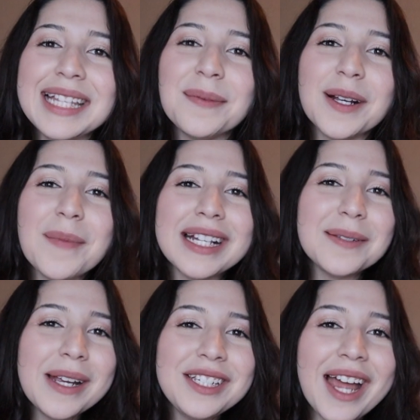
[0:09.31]
welcome back
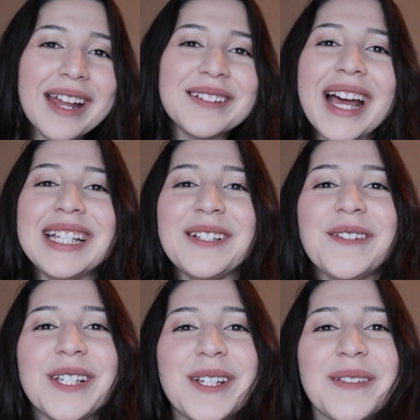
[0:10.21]
to my channel and if
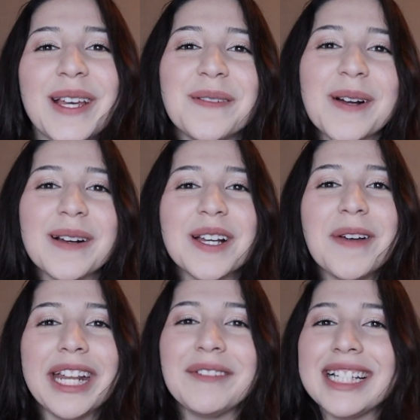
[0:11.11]
you're new then welcome
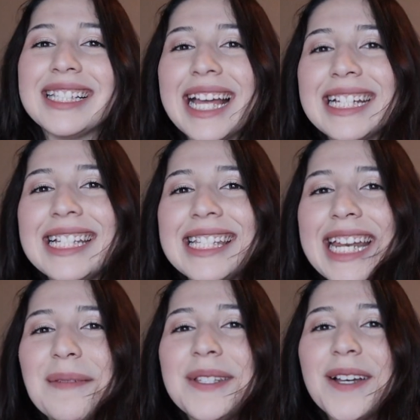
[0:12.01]
my name is Alexis
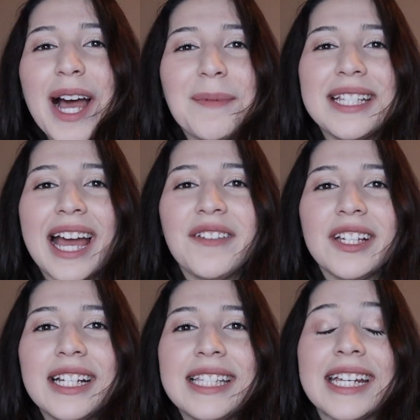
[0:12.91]
and I'm so happy to have you
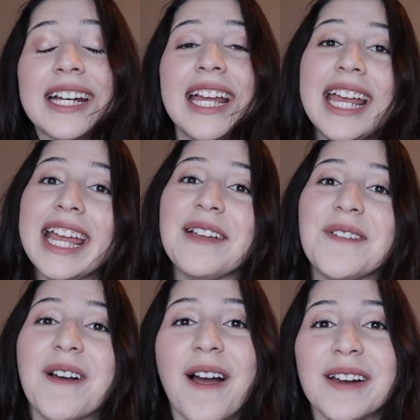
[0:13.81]
guys here if
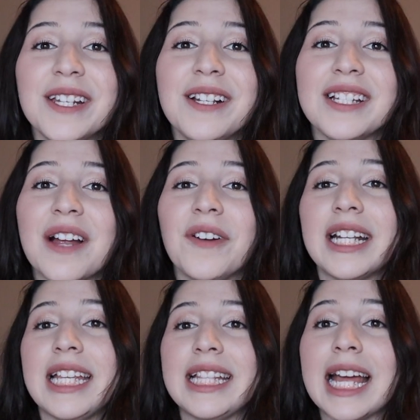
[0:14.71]
you are new do not
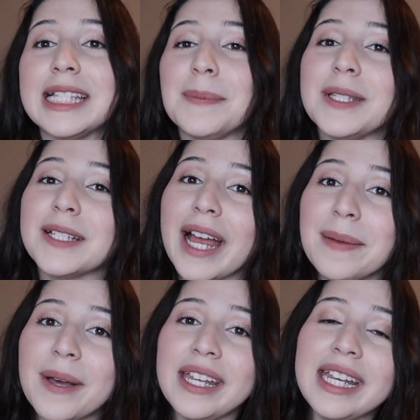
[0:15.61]
forget to hit that
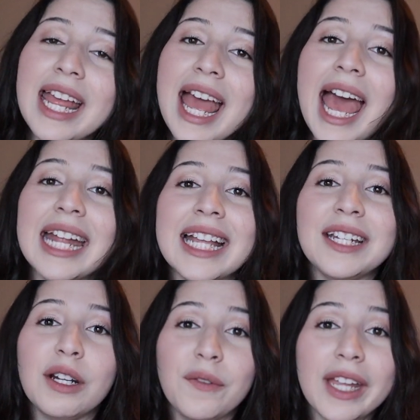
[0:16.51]
subscribe button and that
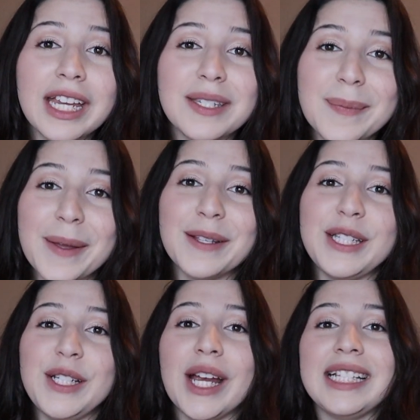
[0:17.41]
notification bell
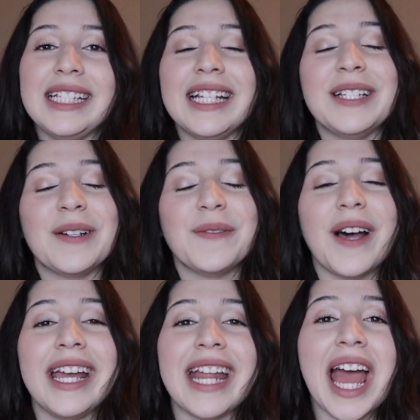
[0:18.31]
so you guys get
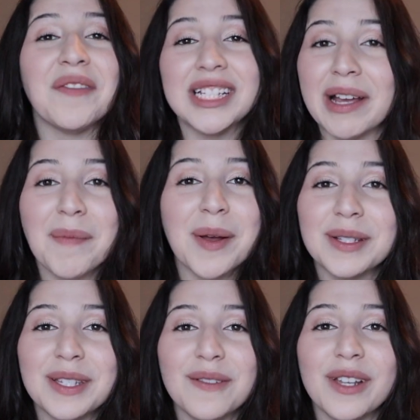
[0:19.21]
notified every time I
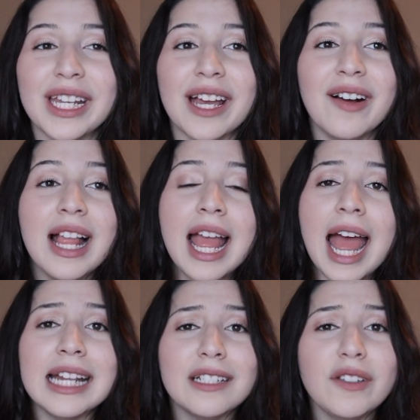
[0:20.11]
post a new video
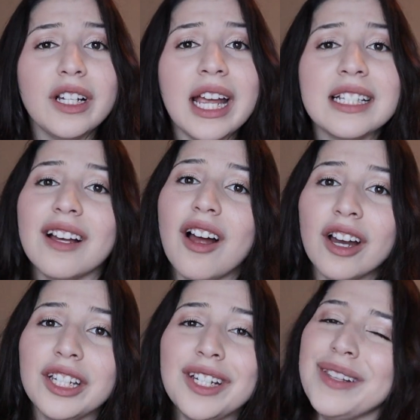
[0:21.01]
and if you guys
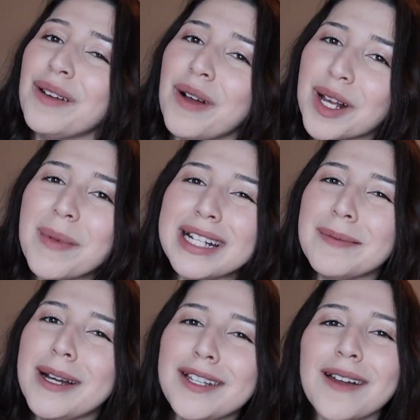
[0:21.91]
aren't new then welcome back
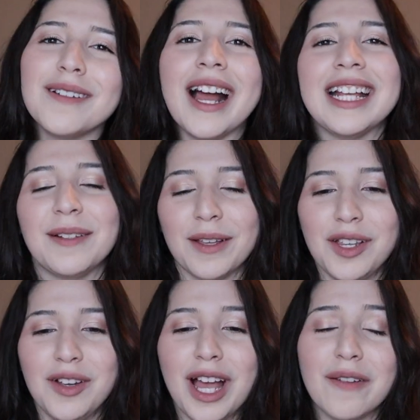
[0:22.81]
to my channel guys whether
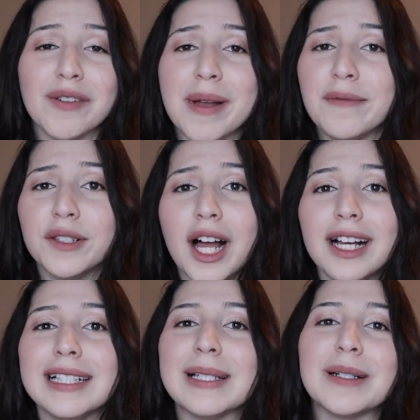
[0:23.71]
you come for my
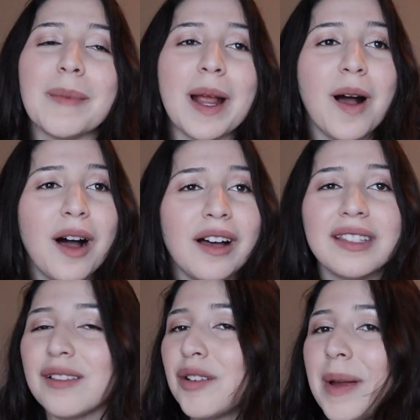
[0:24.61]
vlogs or my
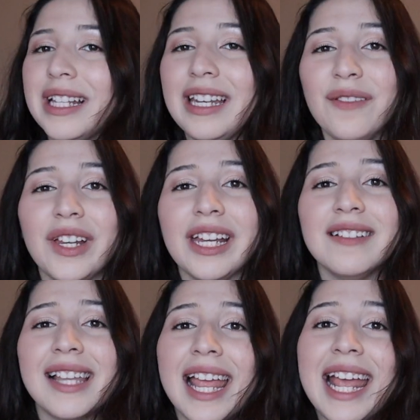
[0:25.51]
hauls or my cleaning
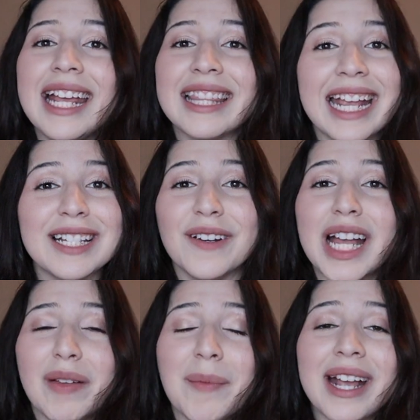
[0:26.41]
videos thanks for
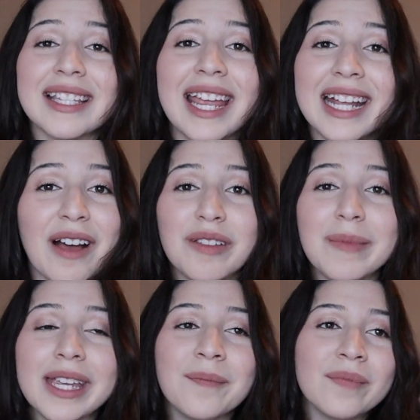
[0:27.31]
coming back to hang out with
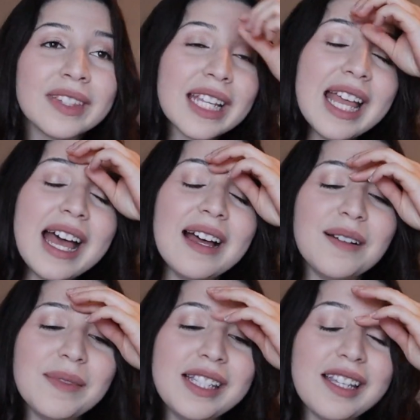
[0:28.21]
me
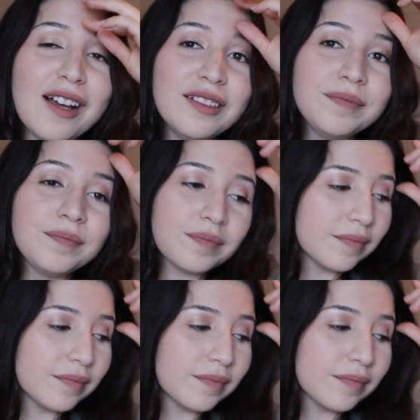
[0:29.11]
um, so